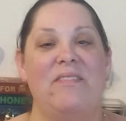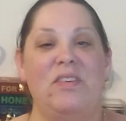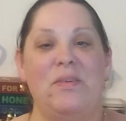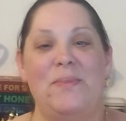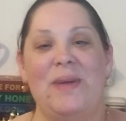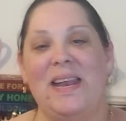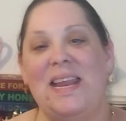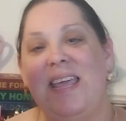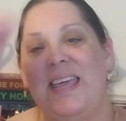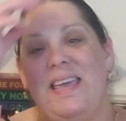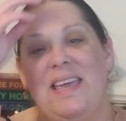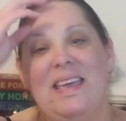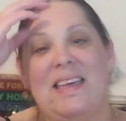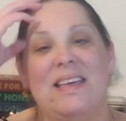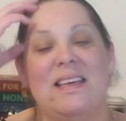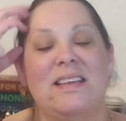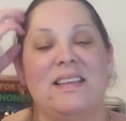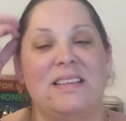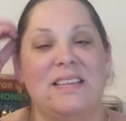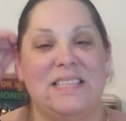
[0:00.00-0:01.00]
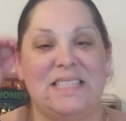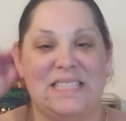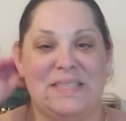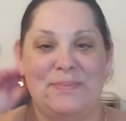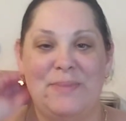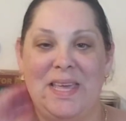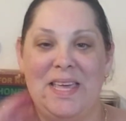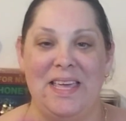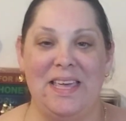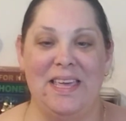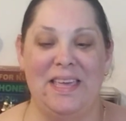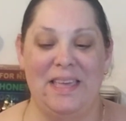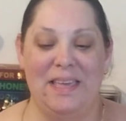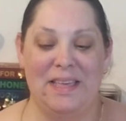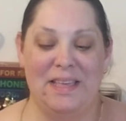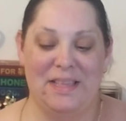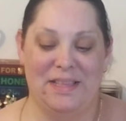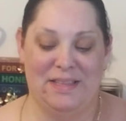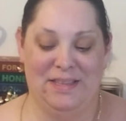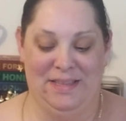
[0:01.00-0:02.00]
everybody, it's
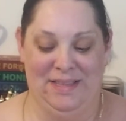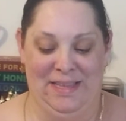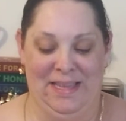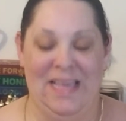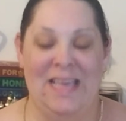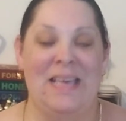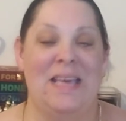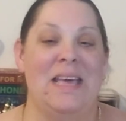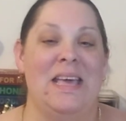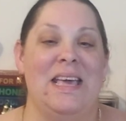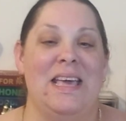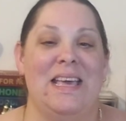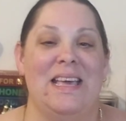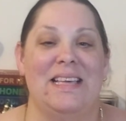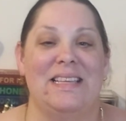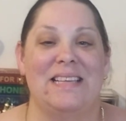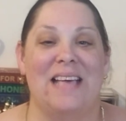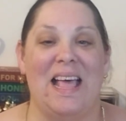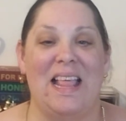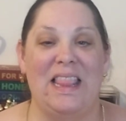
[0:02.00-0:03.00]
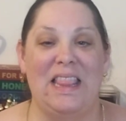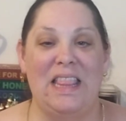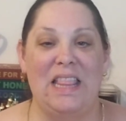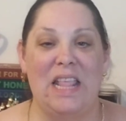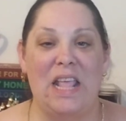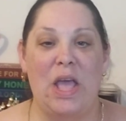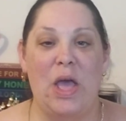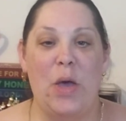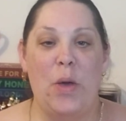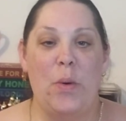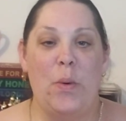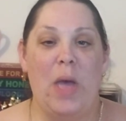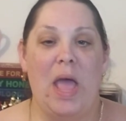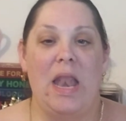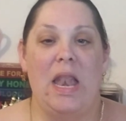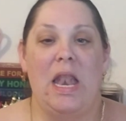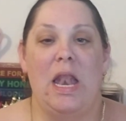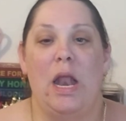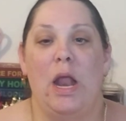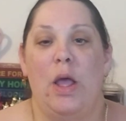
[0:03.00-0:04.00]
me.
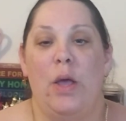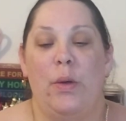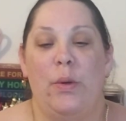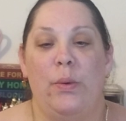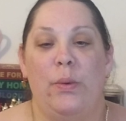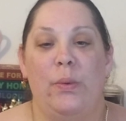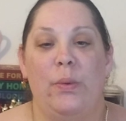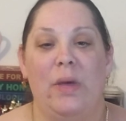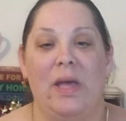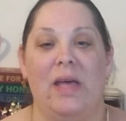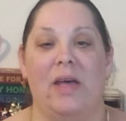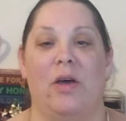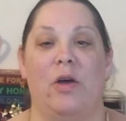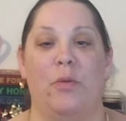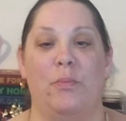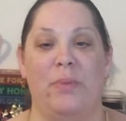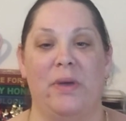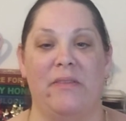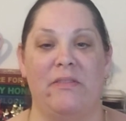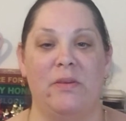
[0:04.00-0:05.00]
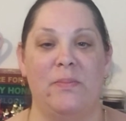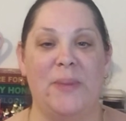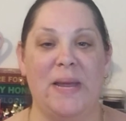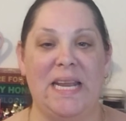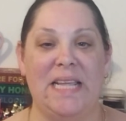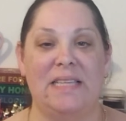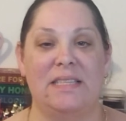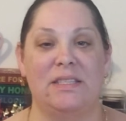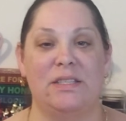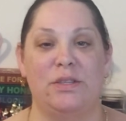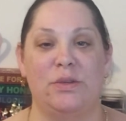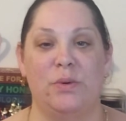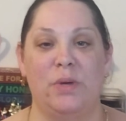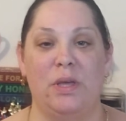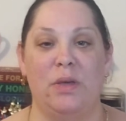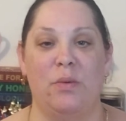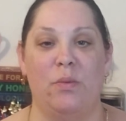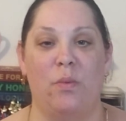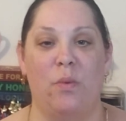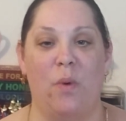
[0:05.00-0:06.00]
Hello. Hope everybody is
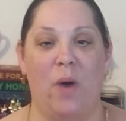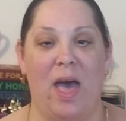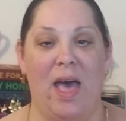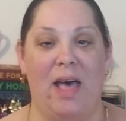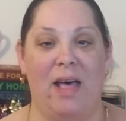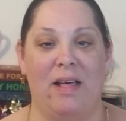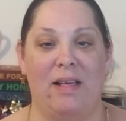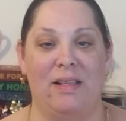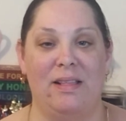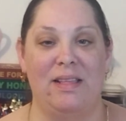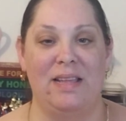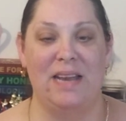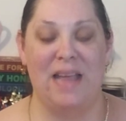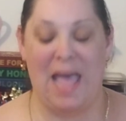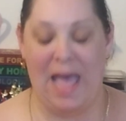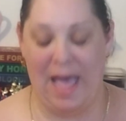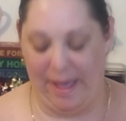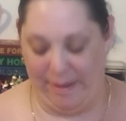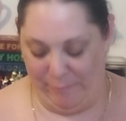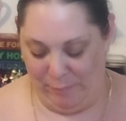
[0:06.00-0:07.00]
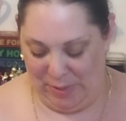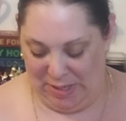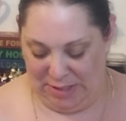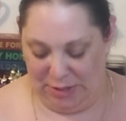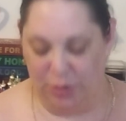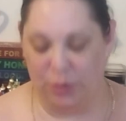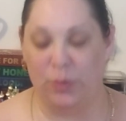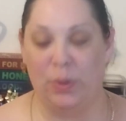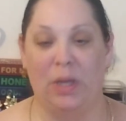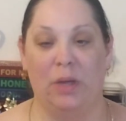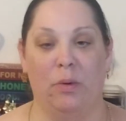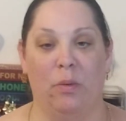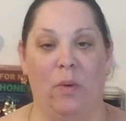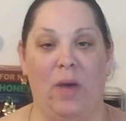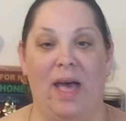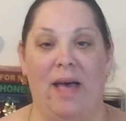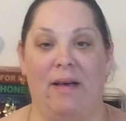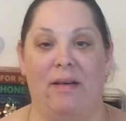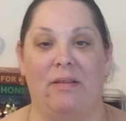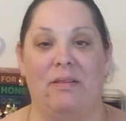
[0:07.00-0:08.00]
doing well and have been doing
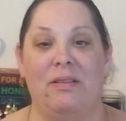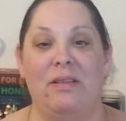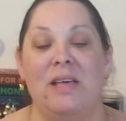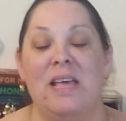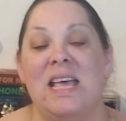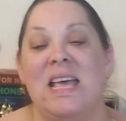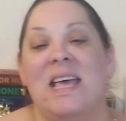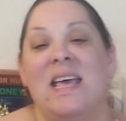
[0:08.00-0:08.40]
well.